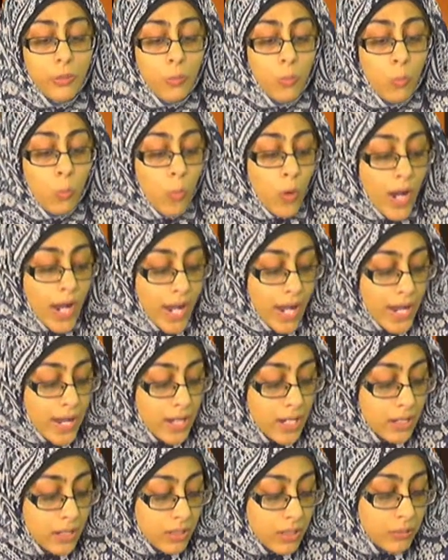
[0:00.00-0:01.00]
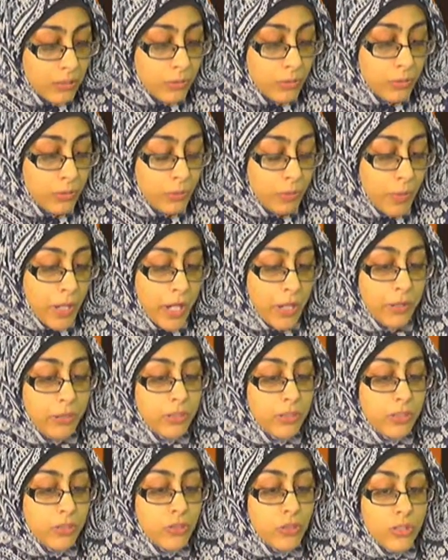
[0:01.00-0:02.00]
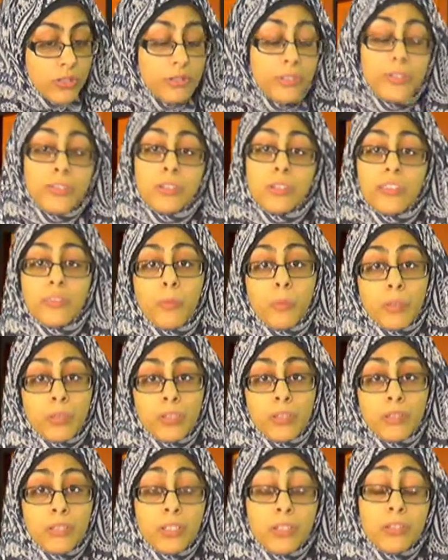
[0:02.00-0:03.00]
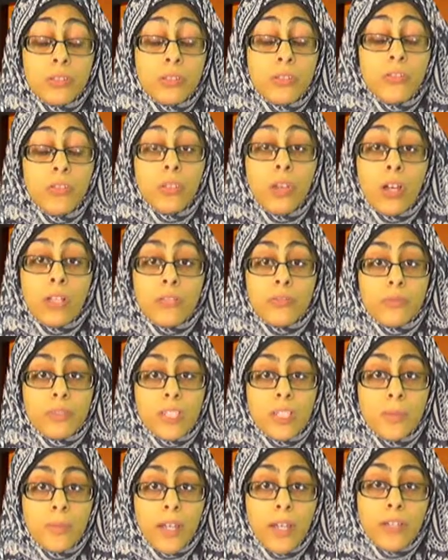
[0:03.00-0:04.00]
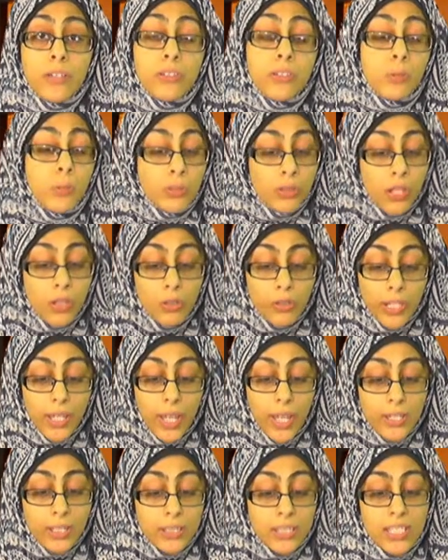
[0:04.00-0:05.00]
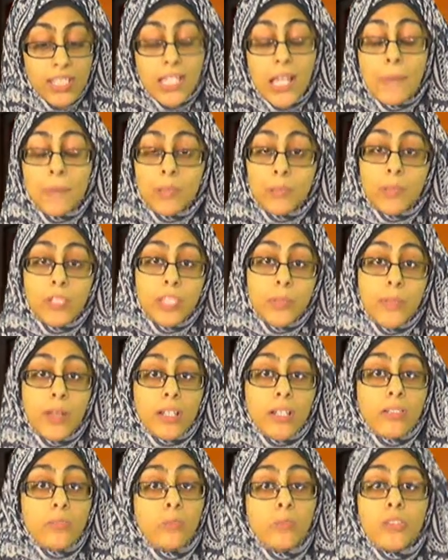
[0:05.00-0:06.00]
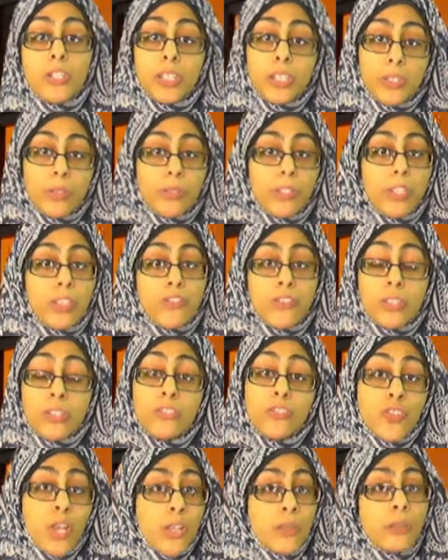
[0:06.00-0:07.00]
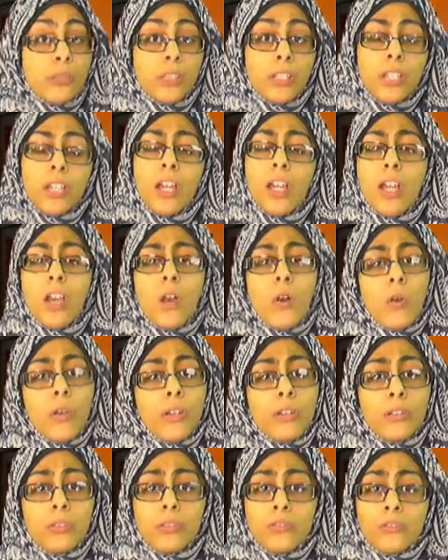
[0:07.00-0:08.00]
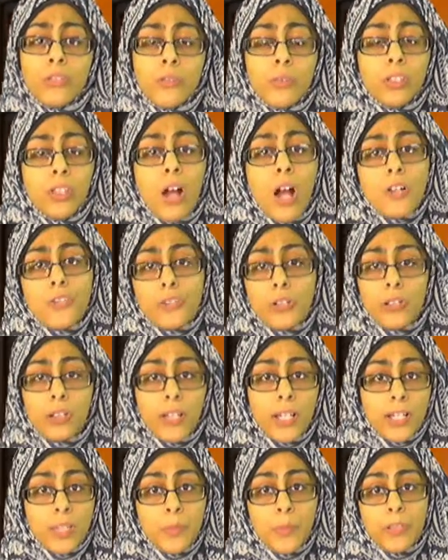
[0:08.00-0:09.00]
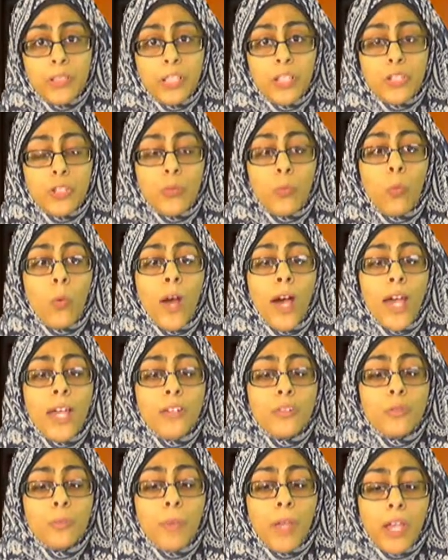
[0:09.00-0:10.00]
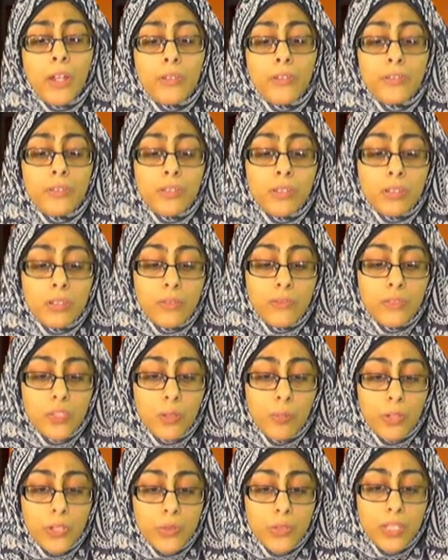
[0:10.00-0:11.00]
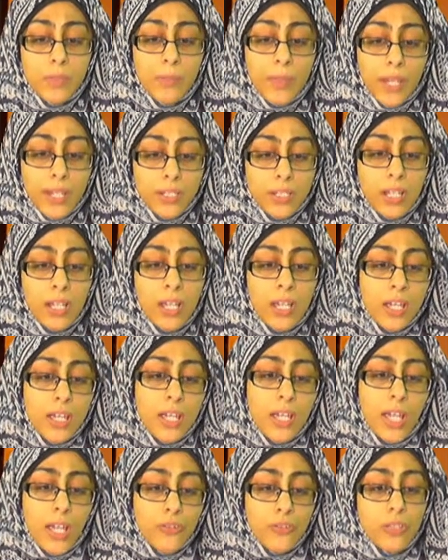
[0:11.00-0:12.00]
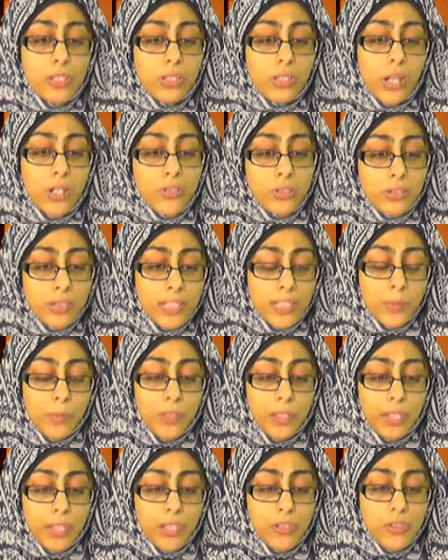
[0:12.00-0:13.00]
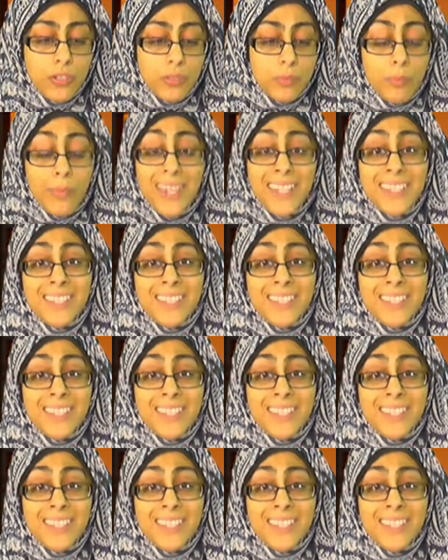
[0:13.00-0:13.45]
why do parents just deserve a lot of respect? So we're not looking at an Islamic perspective. We're just looking just generally, from a logical explanation. Why do parents deserve so much respect? And just logically speaking, it just makes